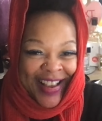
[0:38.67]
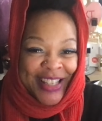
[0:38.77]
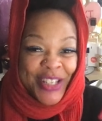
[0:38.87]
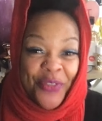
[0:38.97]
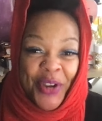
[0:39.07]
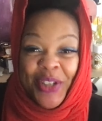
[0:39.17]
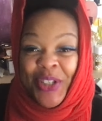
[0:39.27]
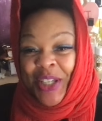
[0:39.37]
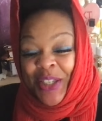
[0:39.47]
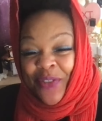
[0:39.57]
So if you're
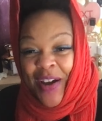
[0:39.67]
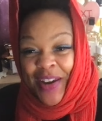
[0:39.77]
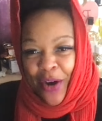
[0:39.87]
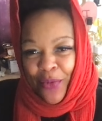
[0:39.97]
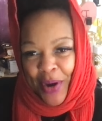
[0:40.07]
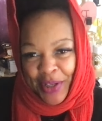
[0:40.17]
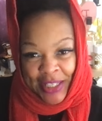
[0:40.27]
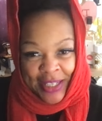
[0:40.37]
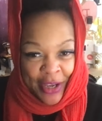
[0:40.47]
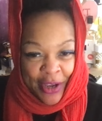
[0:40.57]
interested to find out
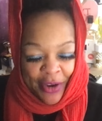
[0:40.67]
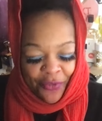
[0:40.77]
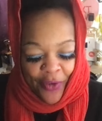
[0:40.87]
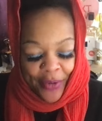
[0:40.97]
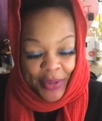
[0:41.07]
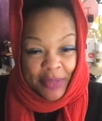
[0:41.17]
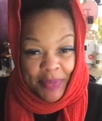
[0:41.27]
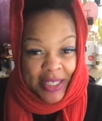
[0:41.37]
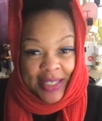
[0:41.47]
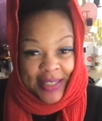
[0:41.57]
what fragrance
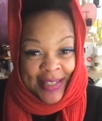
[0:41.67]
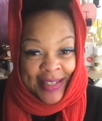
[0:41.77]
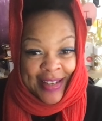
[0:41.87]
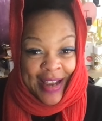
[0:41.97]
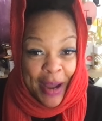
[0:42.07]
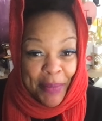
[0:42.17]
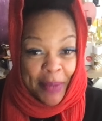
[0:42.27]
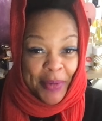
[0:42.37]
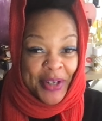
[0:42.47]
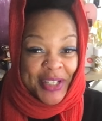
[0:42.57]
mists I'm
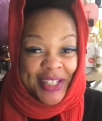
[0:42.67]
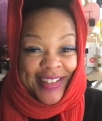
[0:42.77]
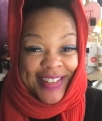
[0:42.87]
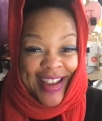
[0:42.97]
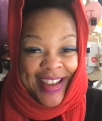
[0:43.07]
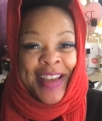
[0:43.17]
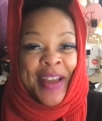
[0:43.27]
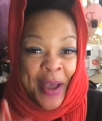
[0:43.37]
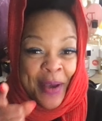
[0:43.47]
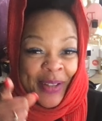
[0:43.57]
coming on to share today,
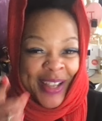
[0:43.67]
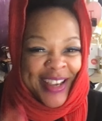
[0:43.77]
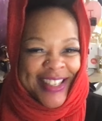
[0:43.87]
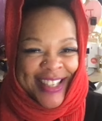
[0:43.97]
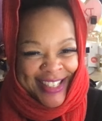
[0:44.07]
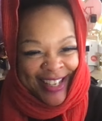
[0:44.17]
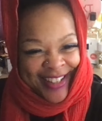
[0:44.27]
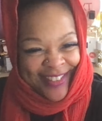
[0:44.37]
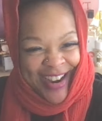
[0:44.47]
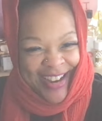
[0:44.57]
please
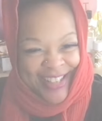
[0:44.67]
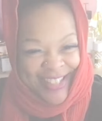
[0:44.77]
continue to watch.